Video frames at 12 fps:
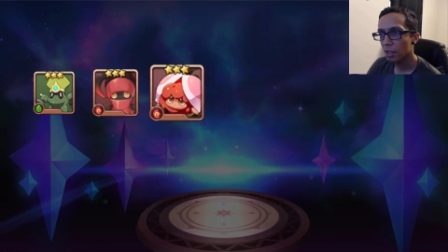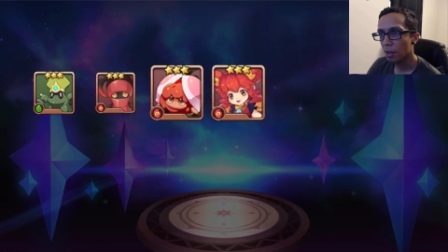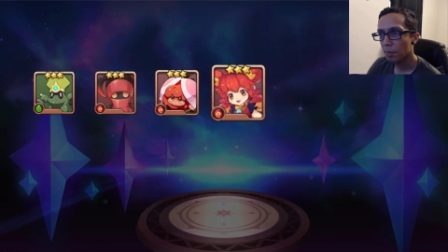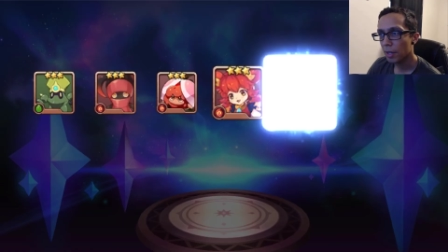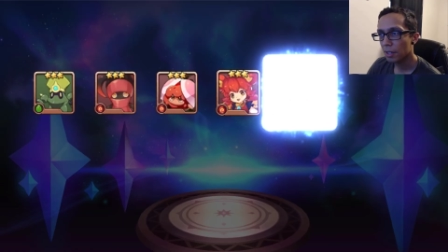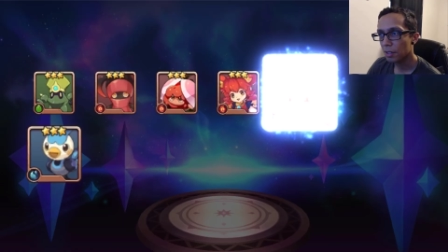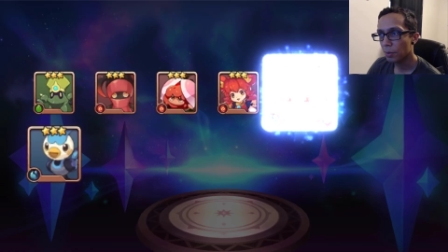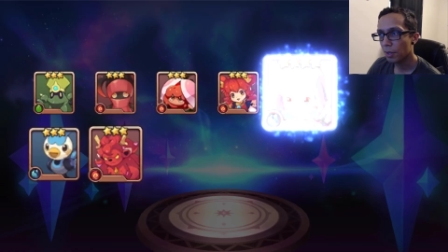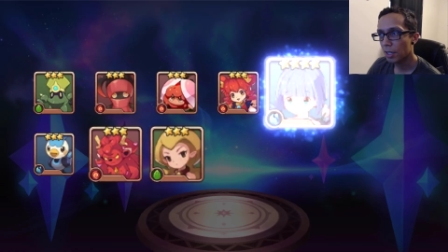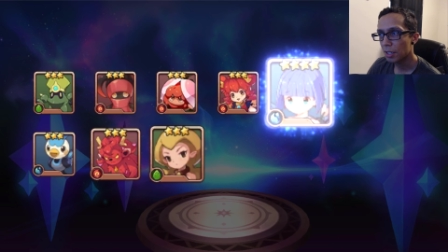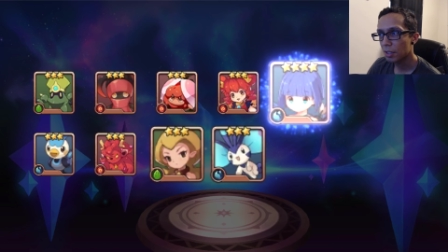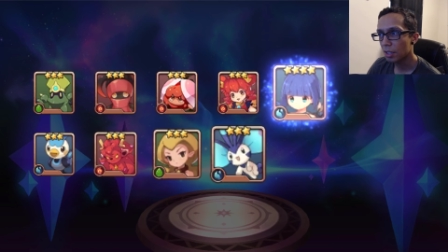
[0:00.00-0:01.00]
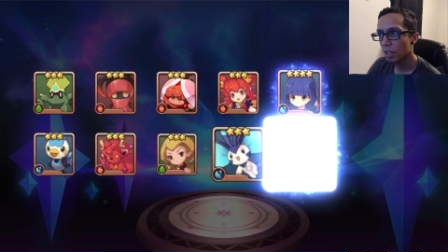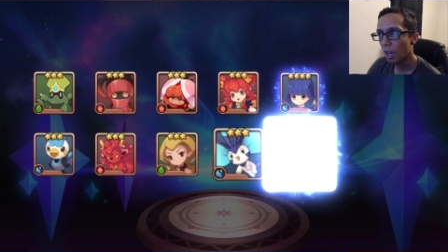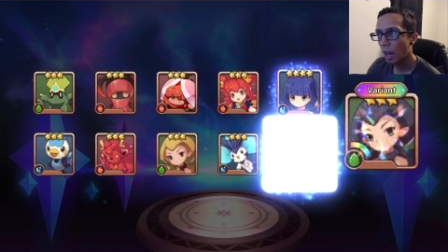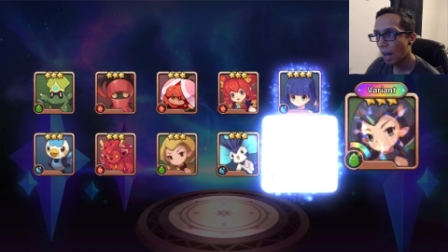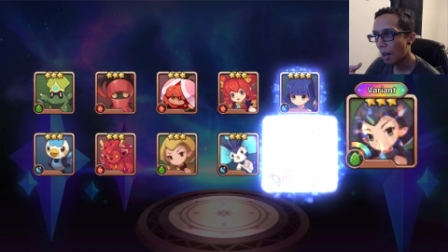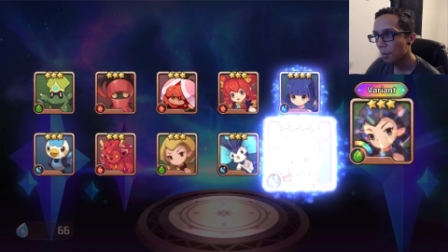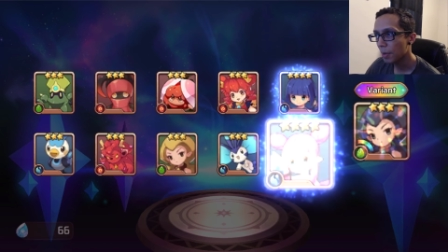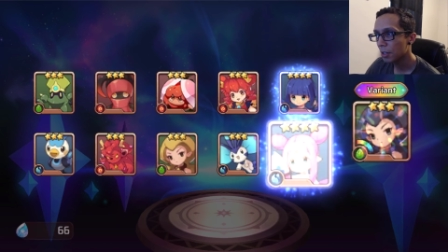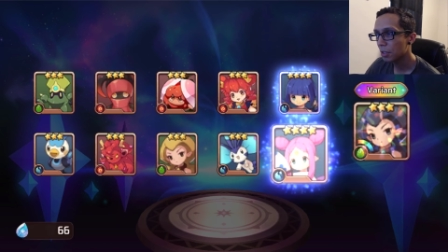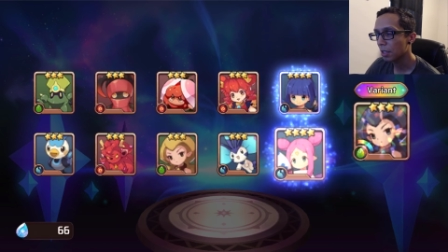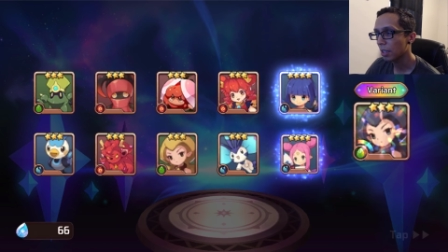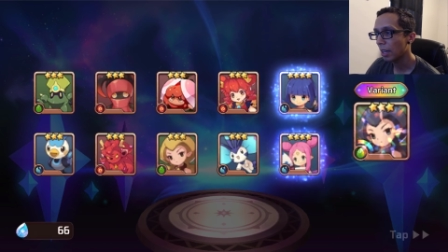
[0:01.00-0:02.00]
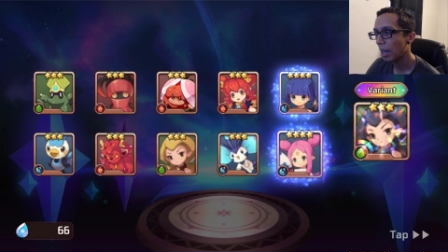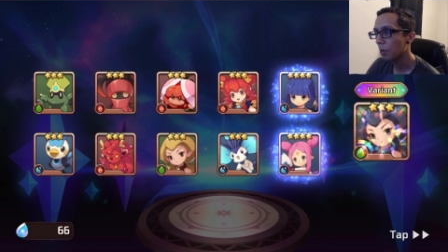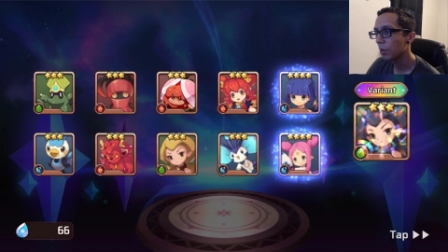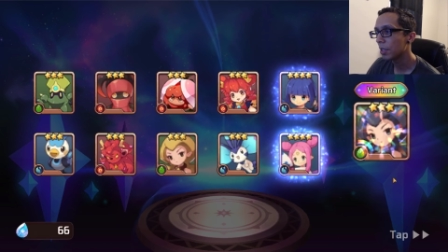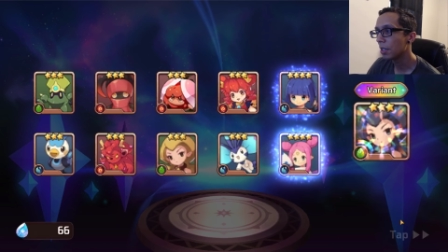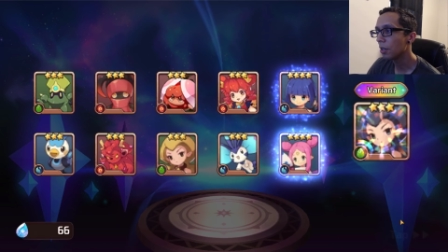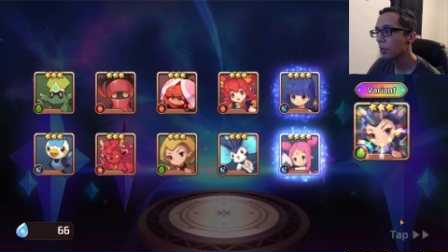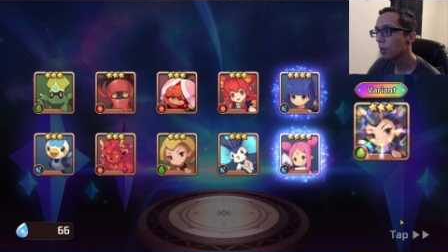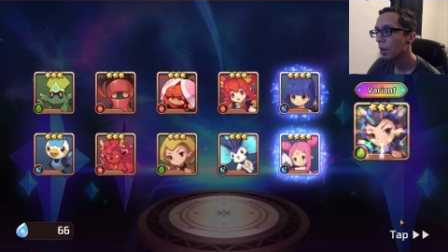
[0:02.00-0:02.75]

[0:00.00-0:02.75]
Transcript: though because I wanted to see how much the clan would do